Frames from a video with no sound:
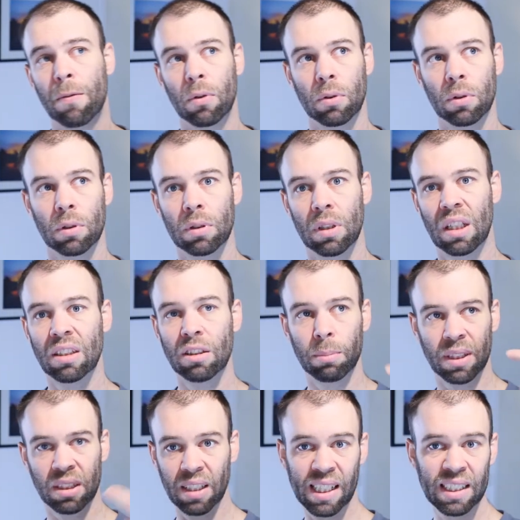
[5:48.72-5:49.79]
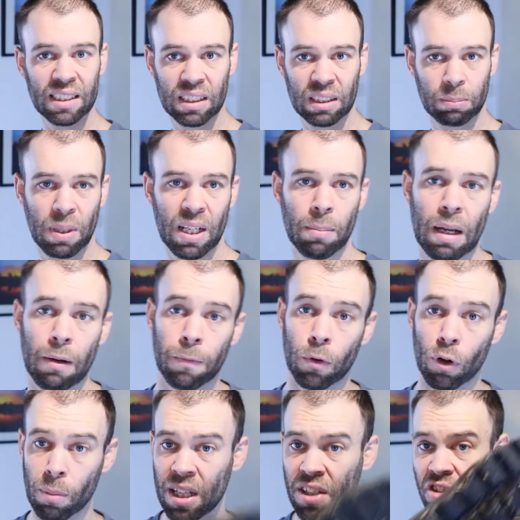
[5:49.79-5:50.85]
for a little bit less. It's been about
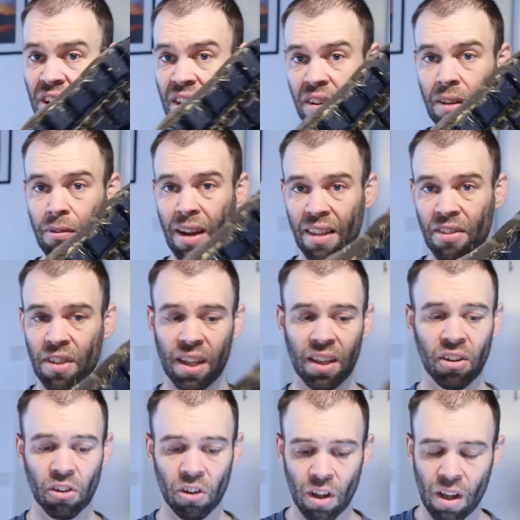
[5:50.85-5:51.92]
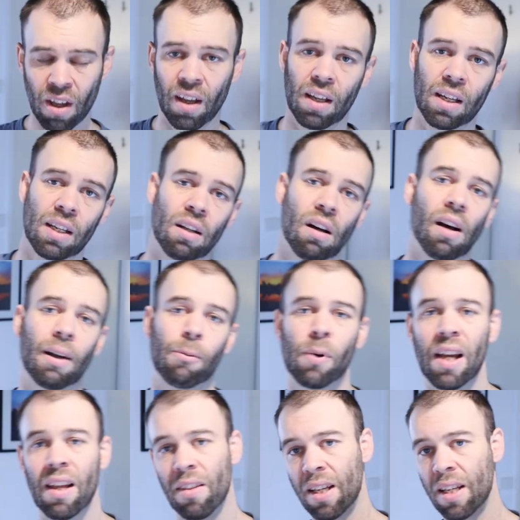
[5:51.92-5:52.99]
four months now that I've had these and I
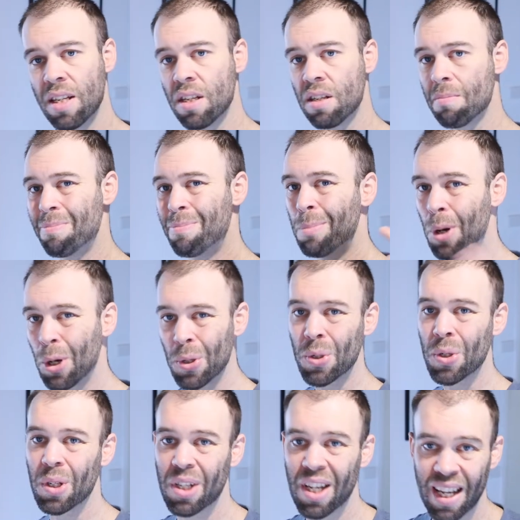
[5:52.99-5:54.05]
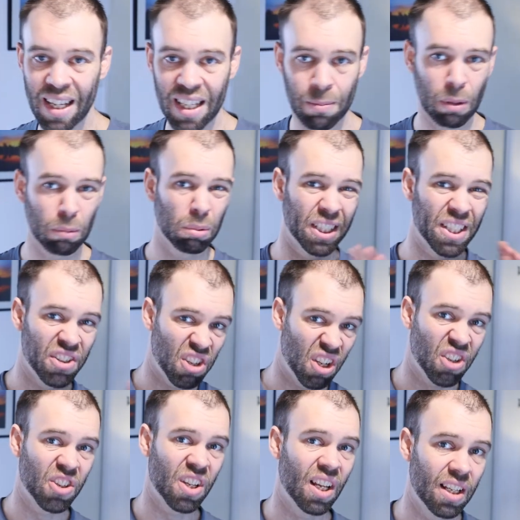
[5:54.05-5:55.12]
wear these most days, probably
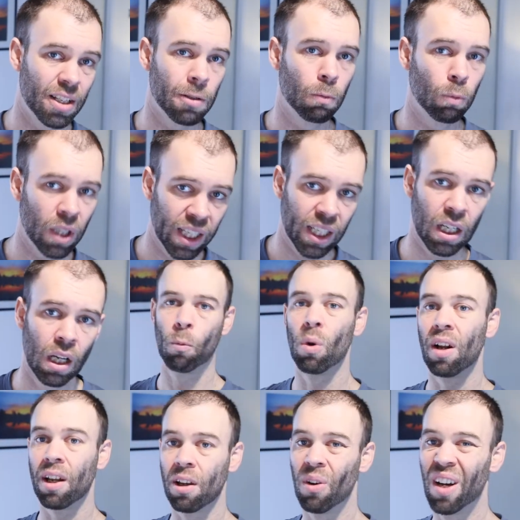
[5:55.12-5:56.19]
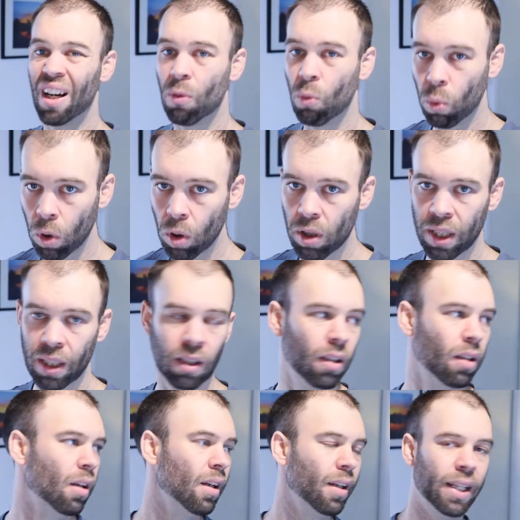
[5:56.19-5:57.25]
six days a week when I go out walking
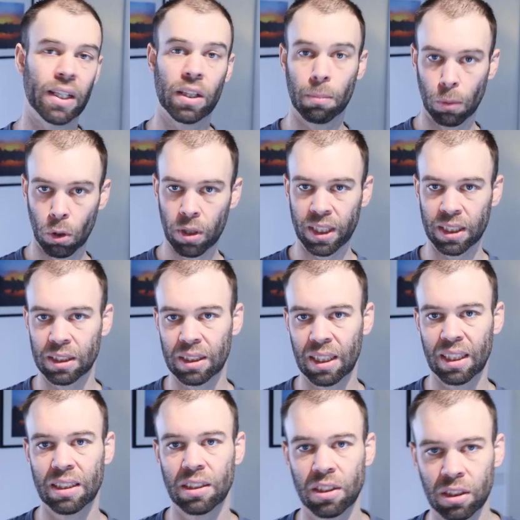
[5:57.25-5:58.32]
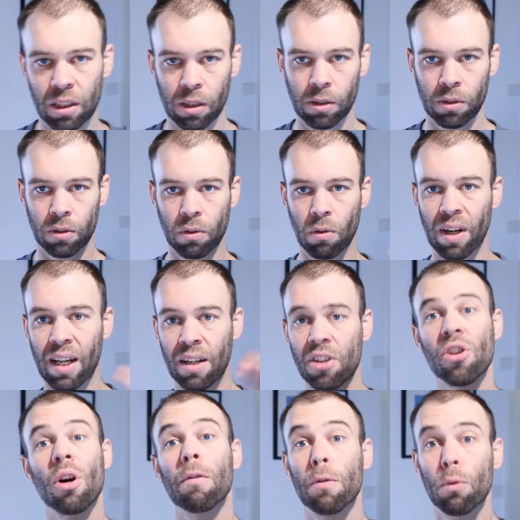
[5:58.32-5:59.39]
in the mornings. And so the ground
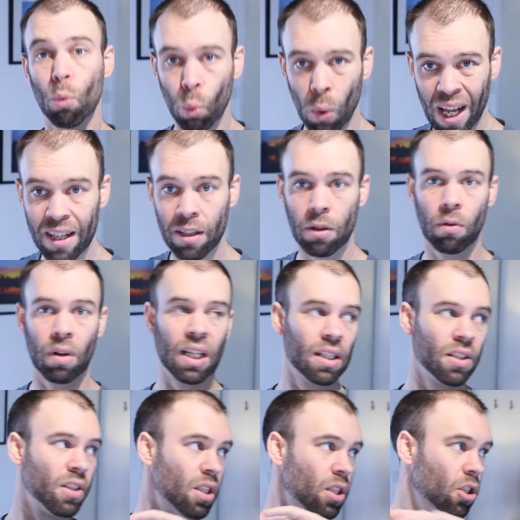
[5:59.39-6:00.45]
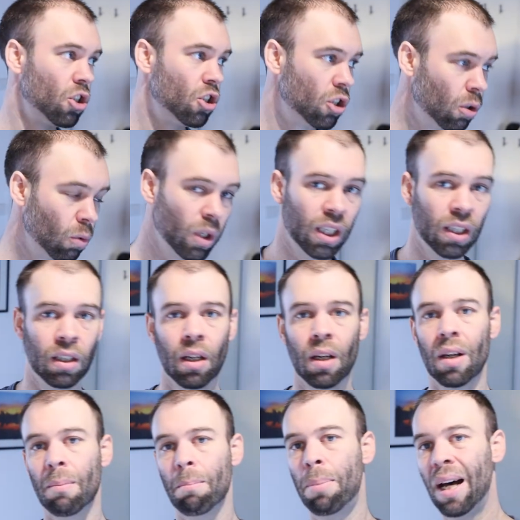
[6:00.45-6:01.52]
is often wet, grass is dewy,
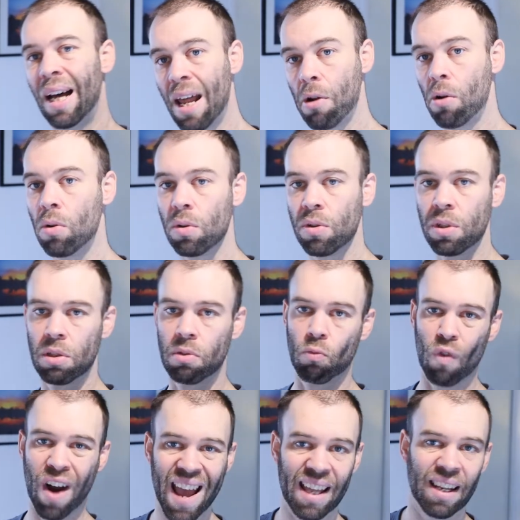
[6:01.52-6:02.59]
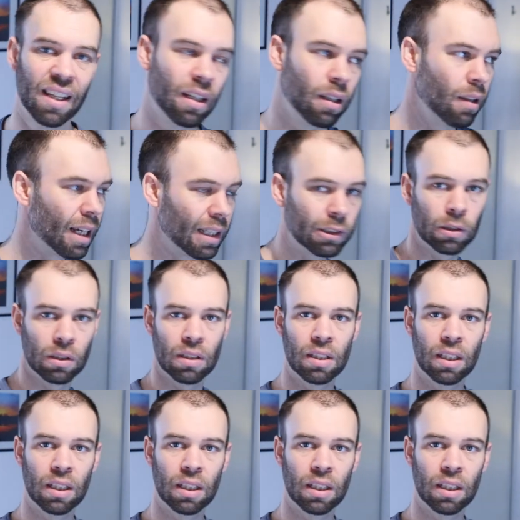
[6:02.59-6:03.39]
puddles, it's raining, that sort of